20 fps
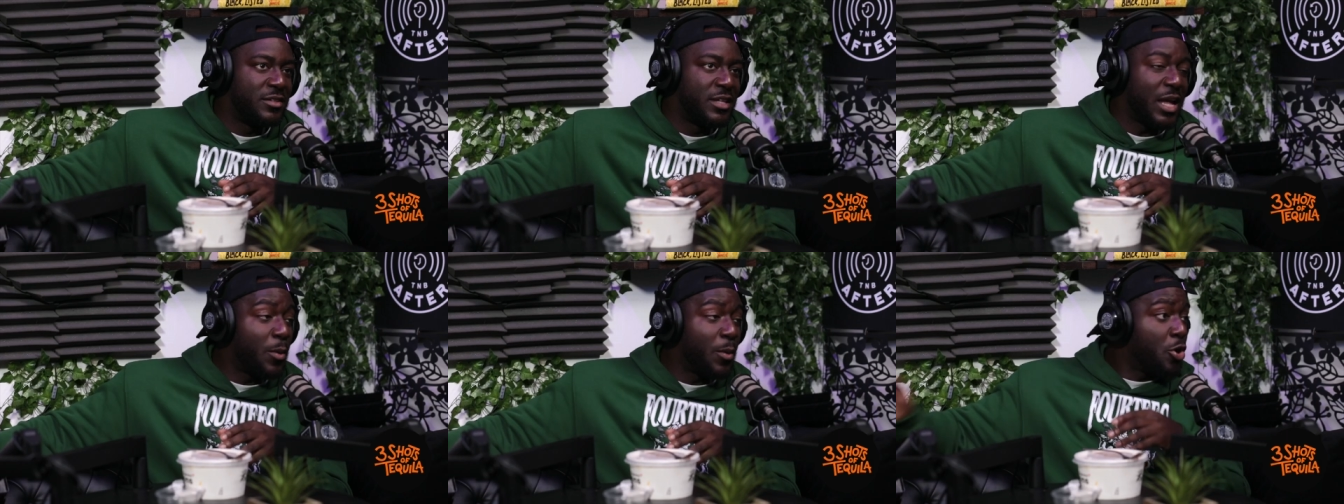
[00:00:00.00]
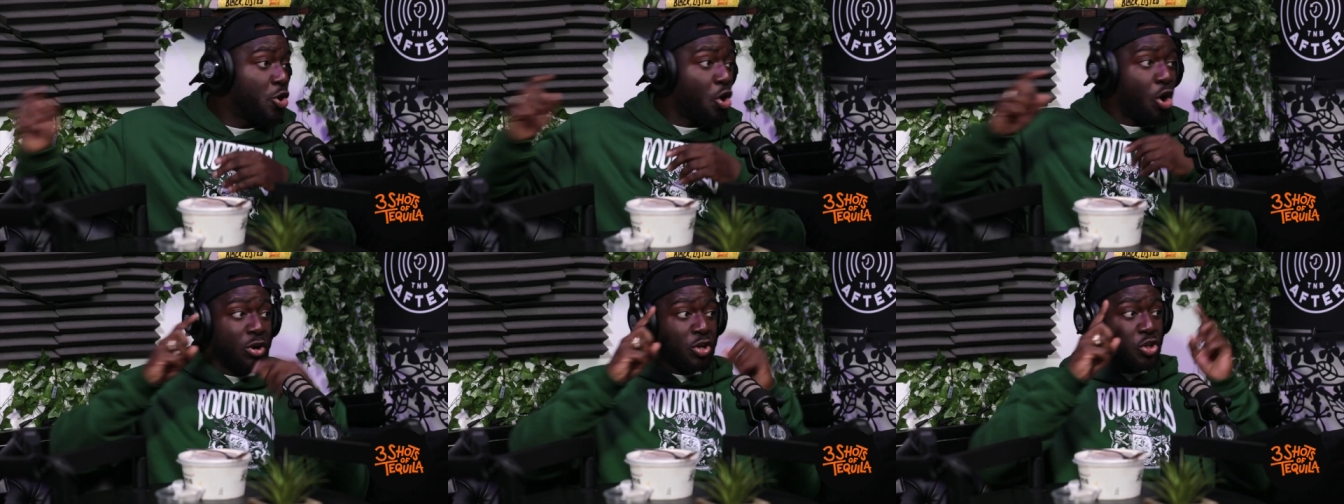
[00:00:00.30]
They were
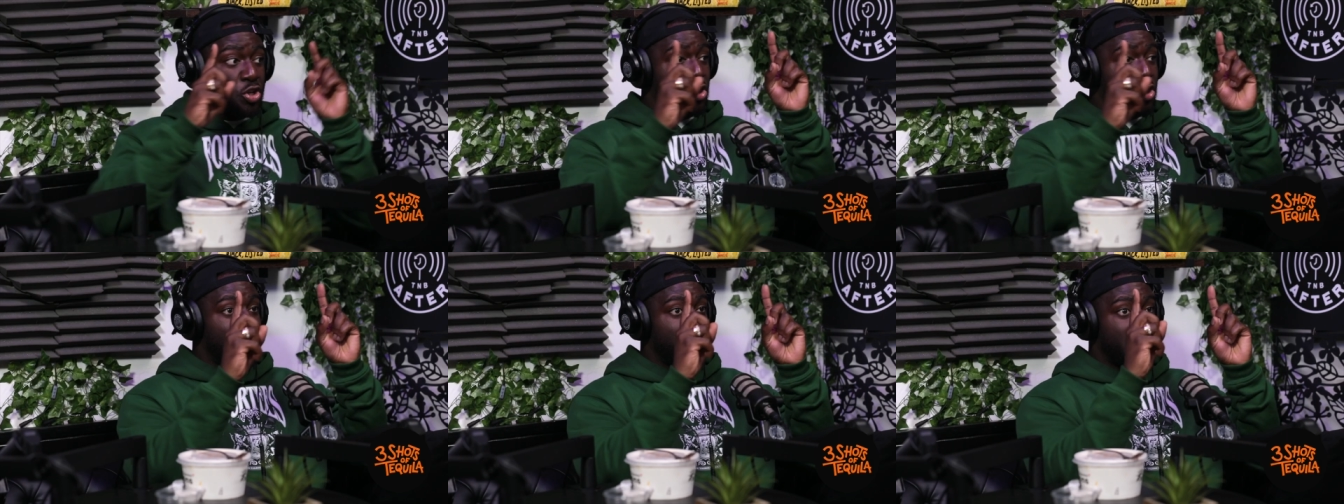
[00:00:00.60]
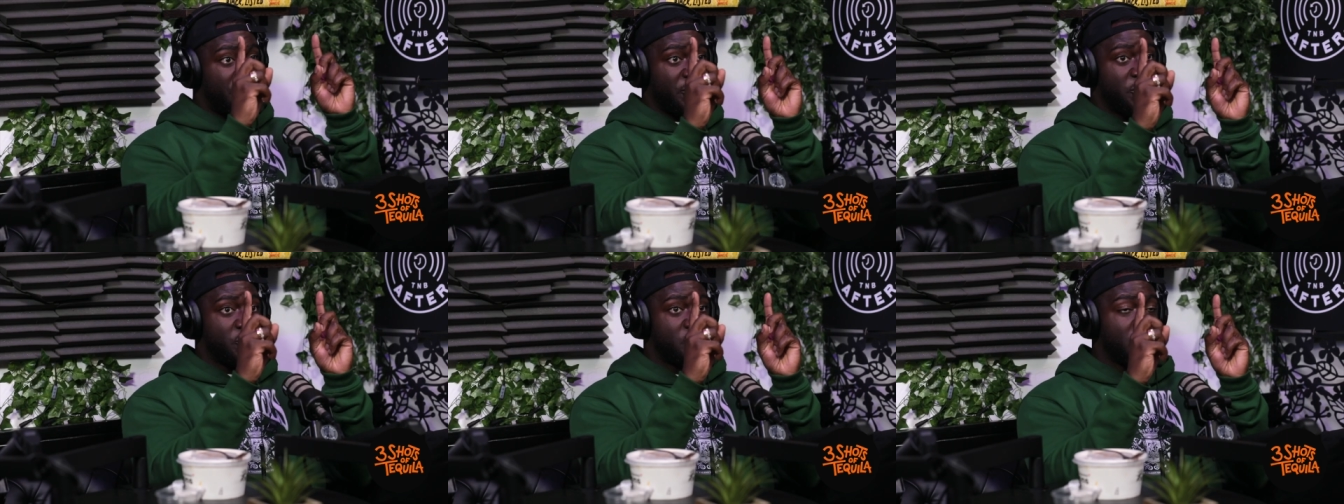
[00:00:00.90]
long, you know. They were
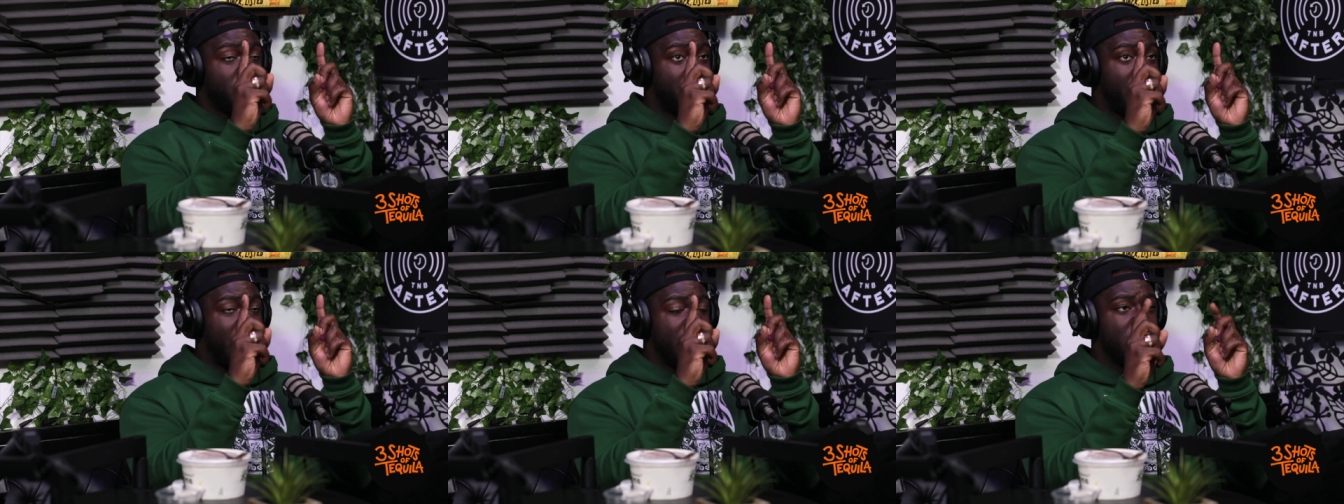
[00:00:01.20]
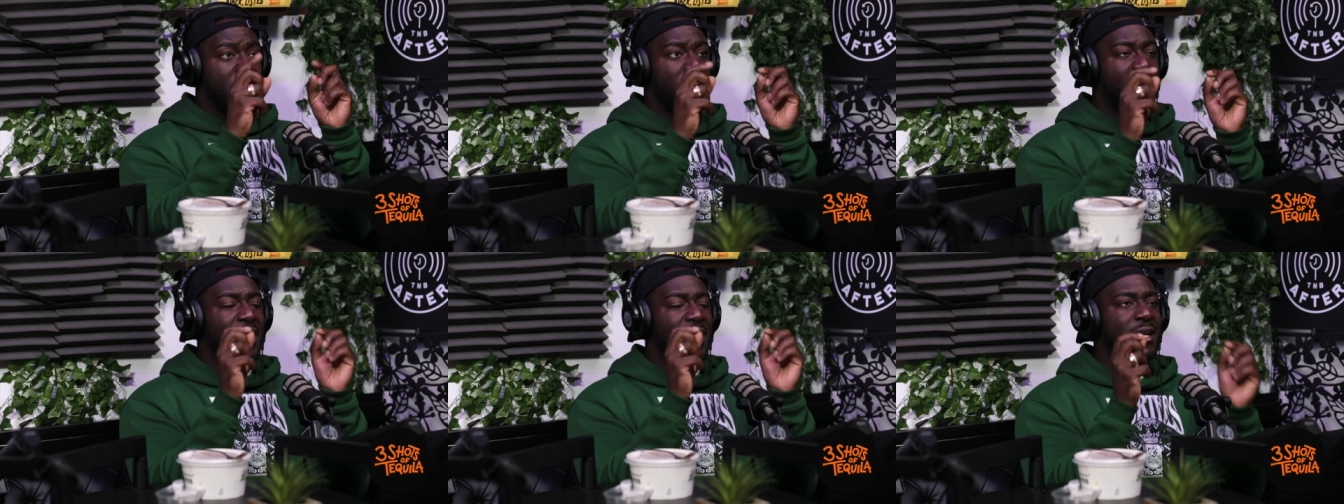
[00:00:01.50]
fishes about,
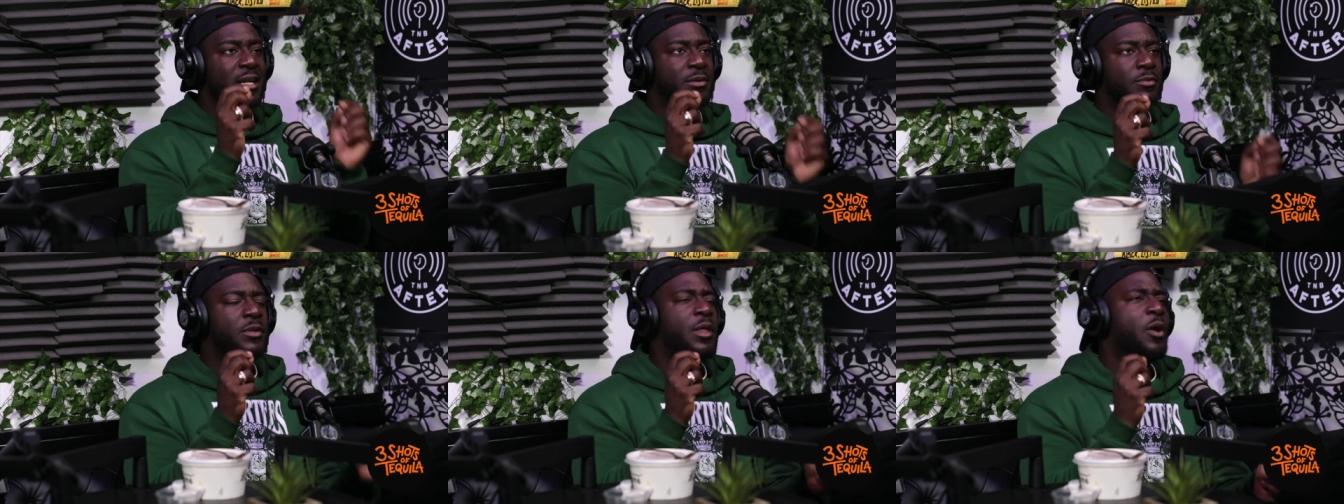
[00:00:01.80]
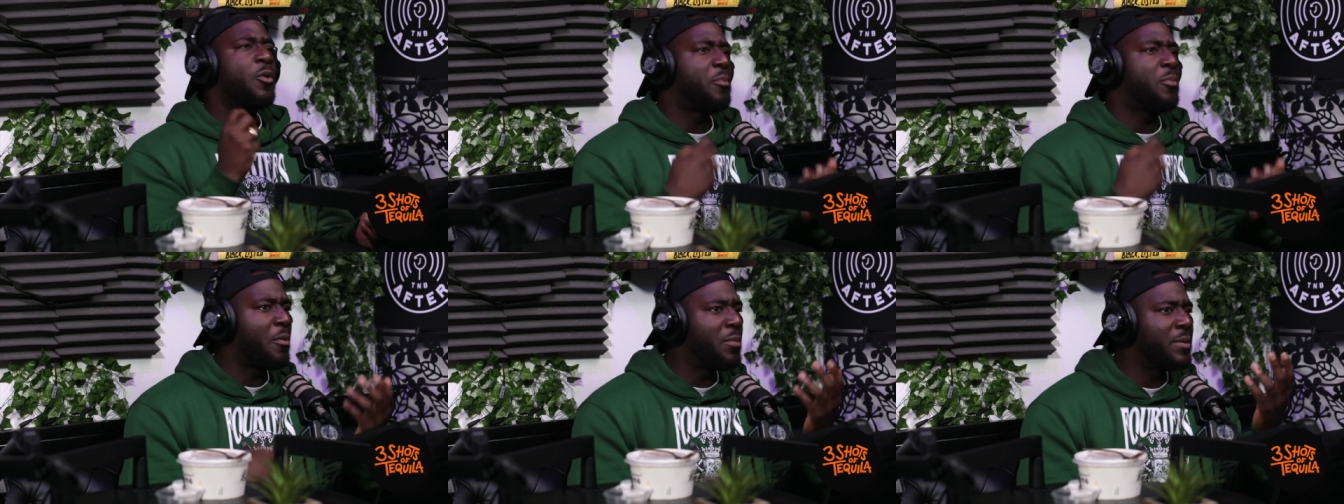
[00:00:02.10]
you know, like the, they
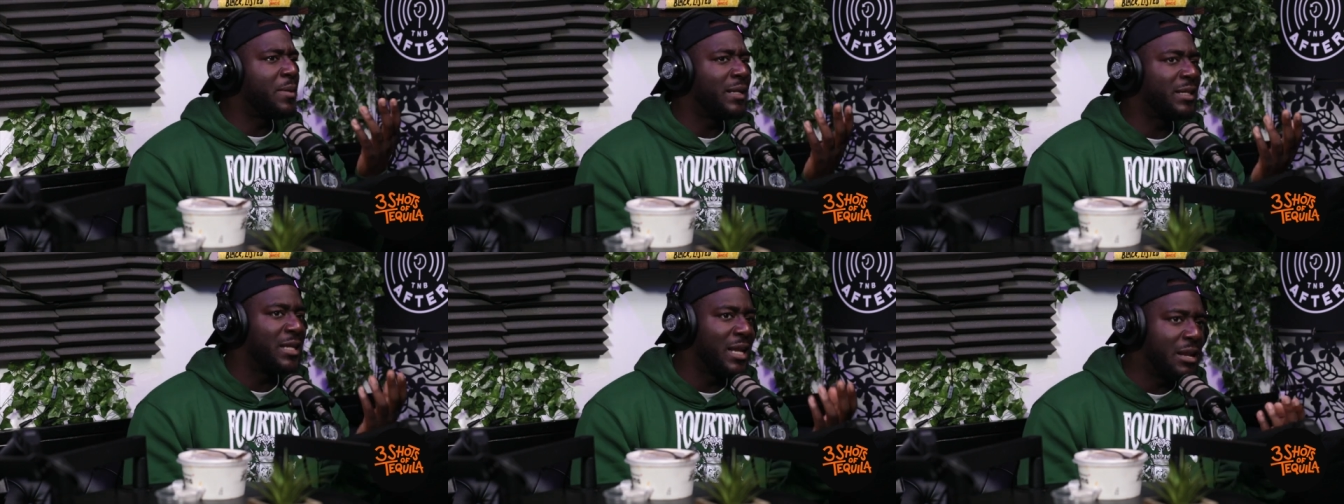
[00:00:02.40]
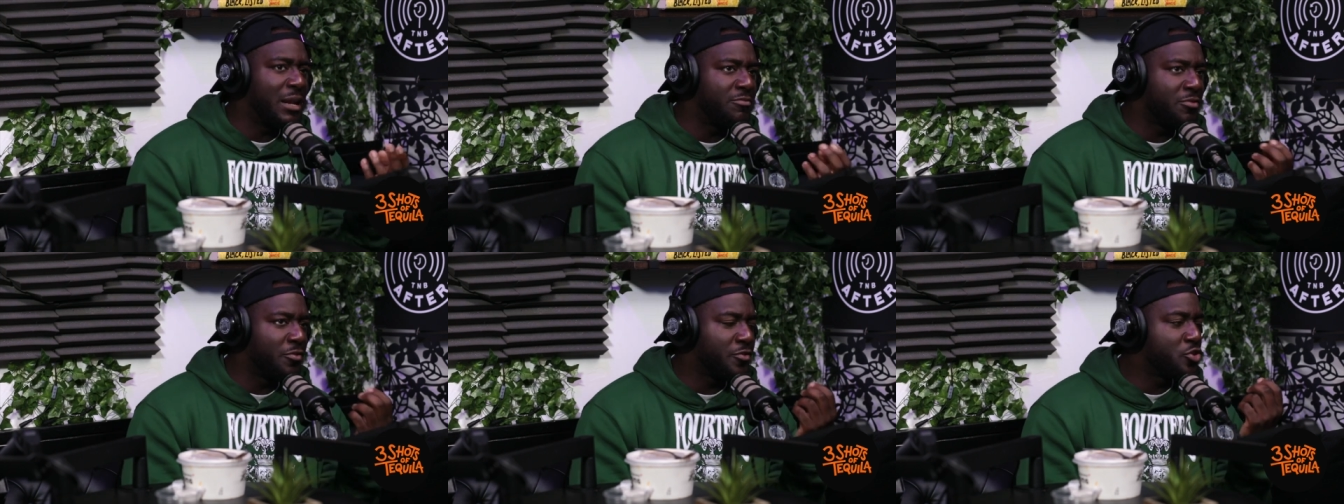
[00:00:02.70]
were probably like the
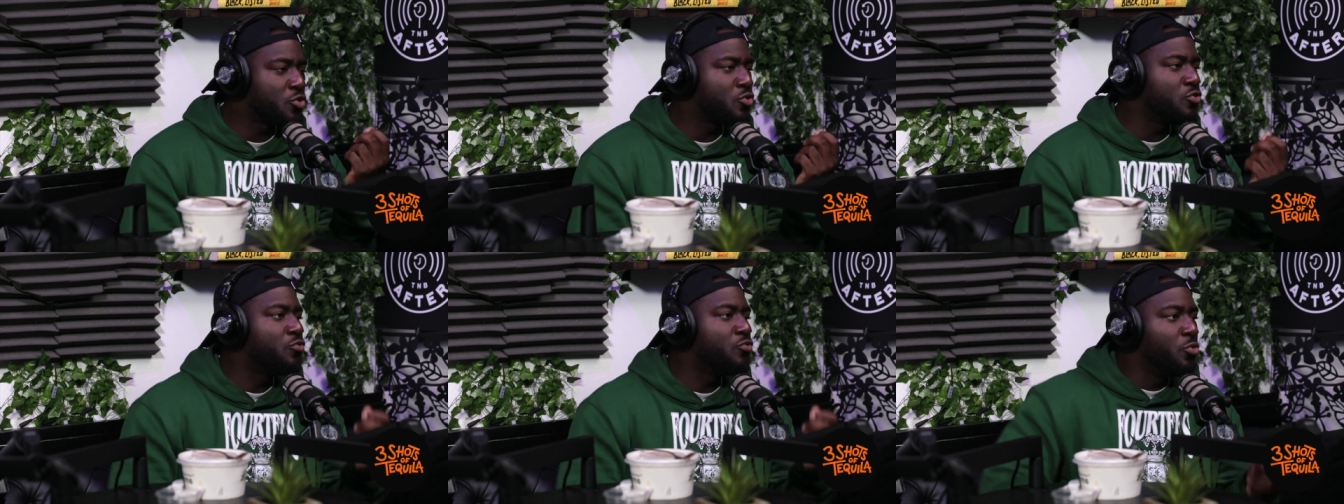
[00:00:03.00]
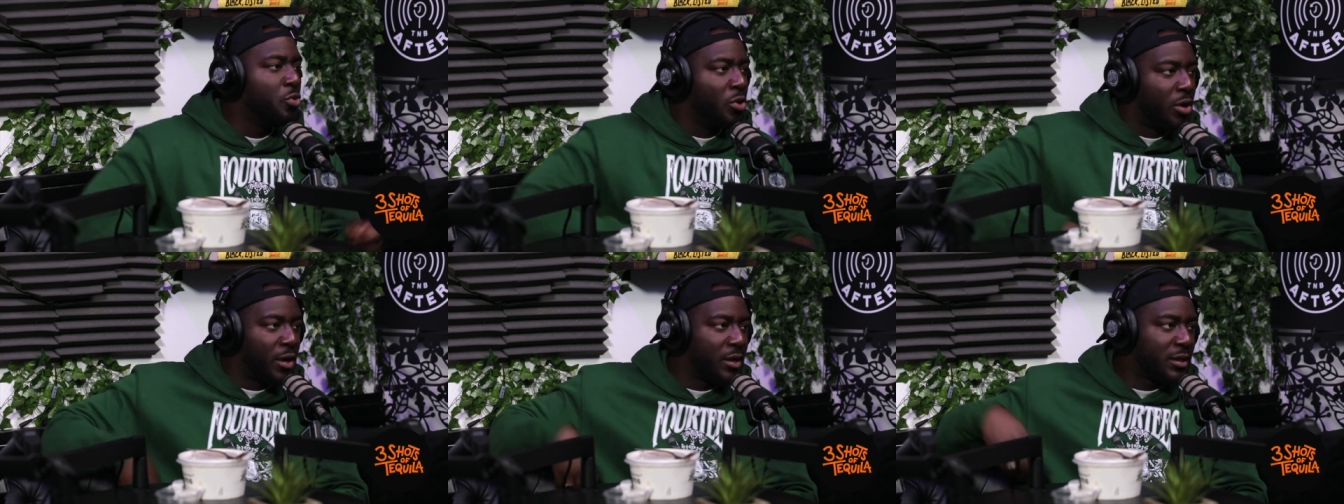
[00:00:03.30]
length of a school
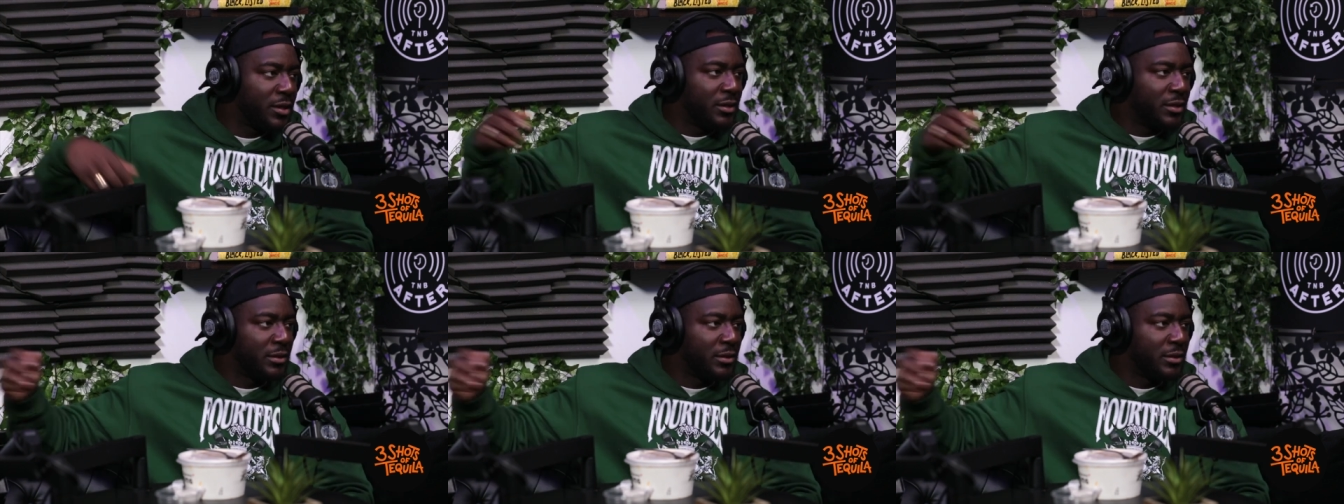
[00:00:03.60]
ruler.